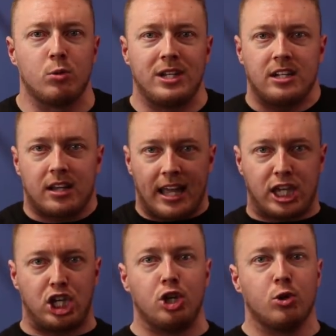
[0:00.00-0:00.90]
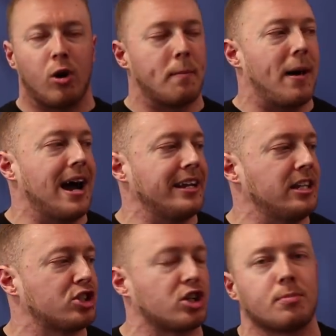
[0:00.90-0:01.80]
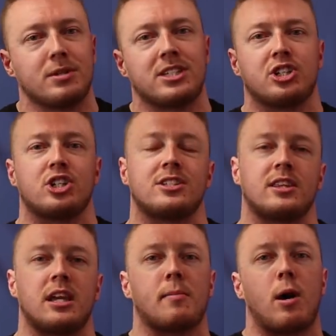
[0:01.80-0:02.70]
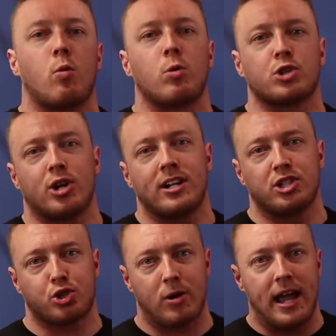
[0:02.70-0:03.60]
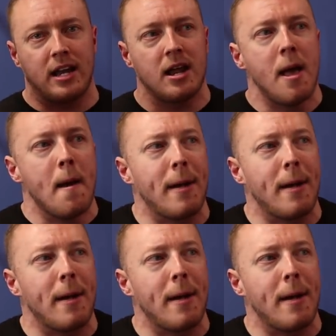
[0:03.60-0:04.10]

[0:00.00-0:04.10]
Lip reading: We need to like cue our body in certain positions and think about what we're trying to train.